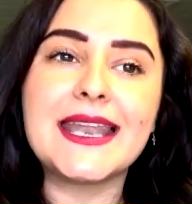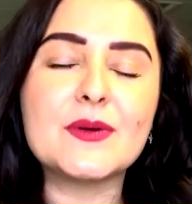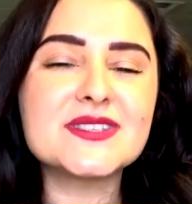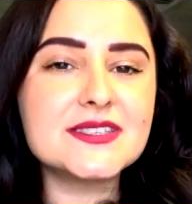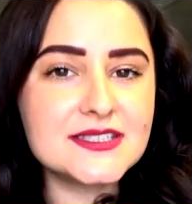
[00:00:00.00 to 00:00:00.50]

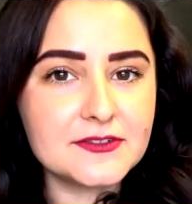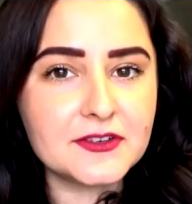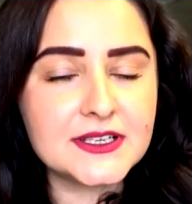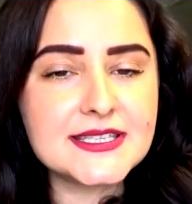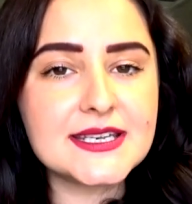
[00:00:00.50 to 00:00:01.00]
Now it's the
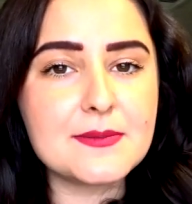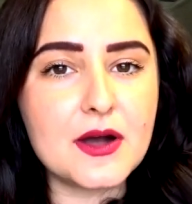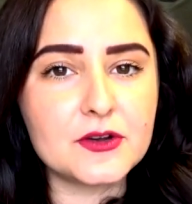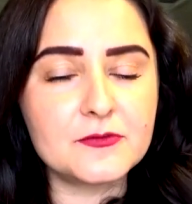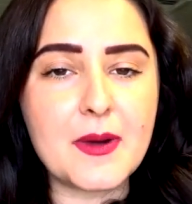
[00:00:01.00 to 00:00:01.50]
difference in
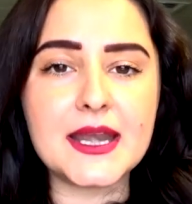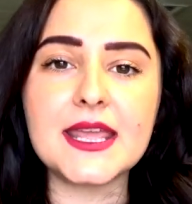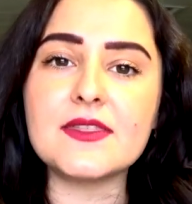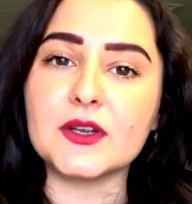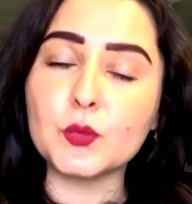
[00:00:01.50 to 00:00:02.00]
amount of
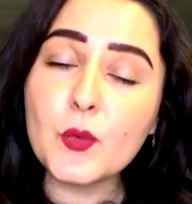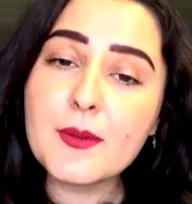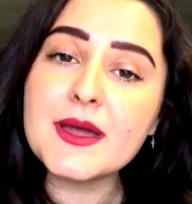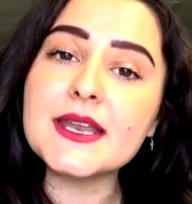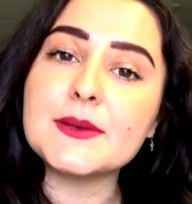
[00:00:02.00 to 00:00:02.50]
money that
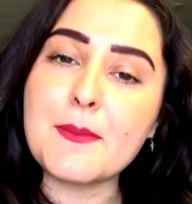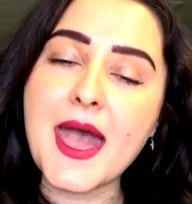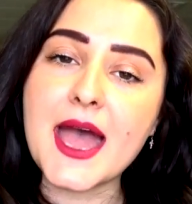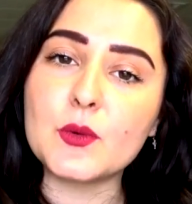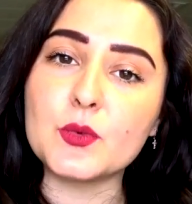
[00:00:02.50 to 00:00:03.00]
women and
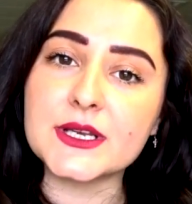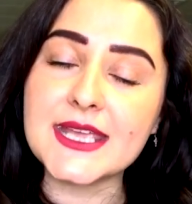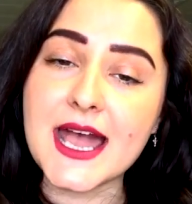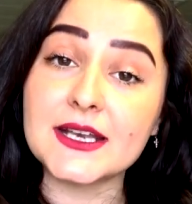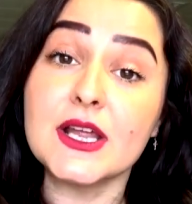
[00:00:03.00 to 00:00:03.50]
men
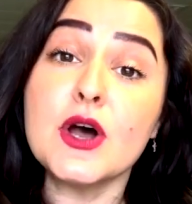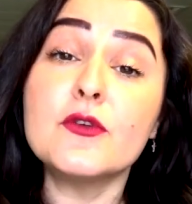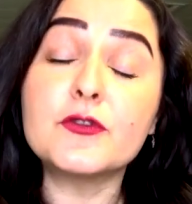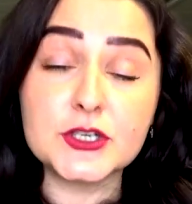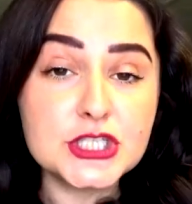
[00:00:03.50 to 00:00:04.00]
would get
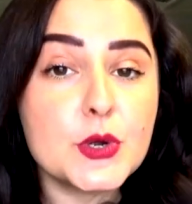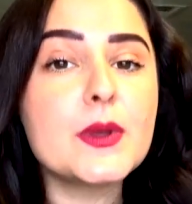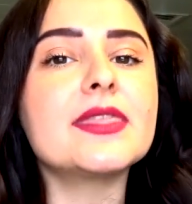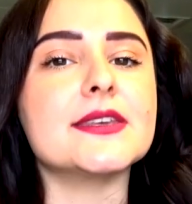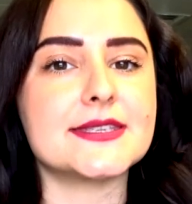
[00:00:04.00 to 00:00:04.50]
for
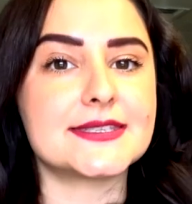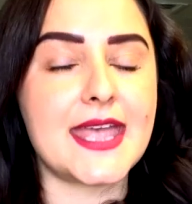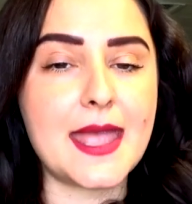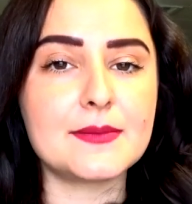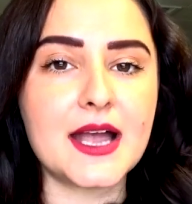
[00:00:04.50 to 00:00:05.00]
doing the
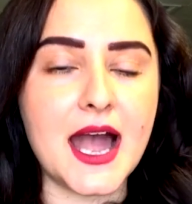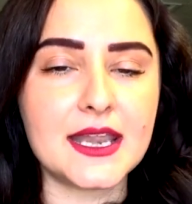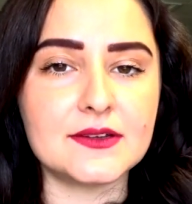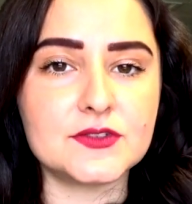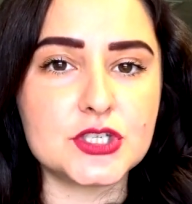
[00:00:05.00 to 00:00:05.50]
same
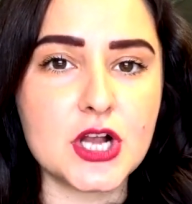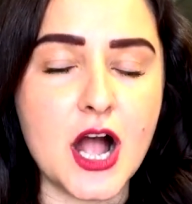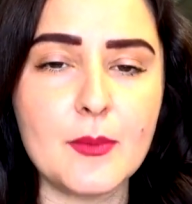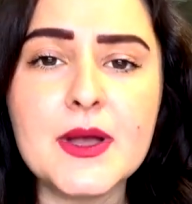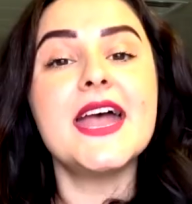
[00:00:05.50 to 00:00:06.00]
kind of
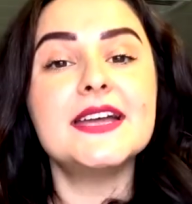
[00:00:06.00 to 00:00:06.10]
job.